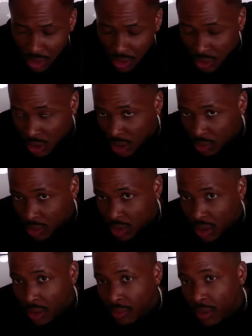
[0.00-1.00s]
trying to
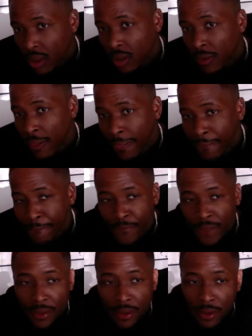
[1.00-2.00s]
protect my
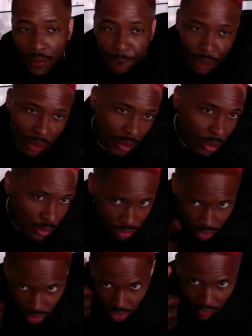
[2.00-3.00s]
uh, pillows from
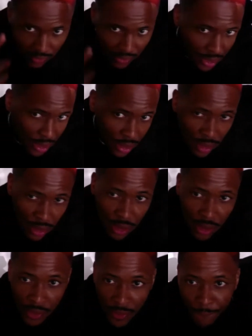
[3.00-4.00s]
turning red.
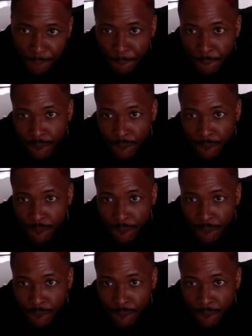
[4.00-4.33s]
Mm-hmm.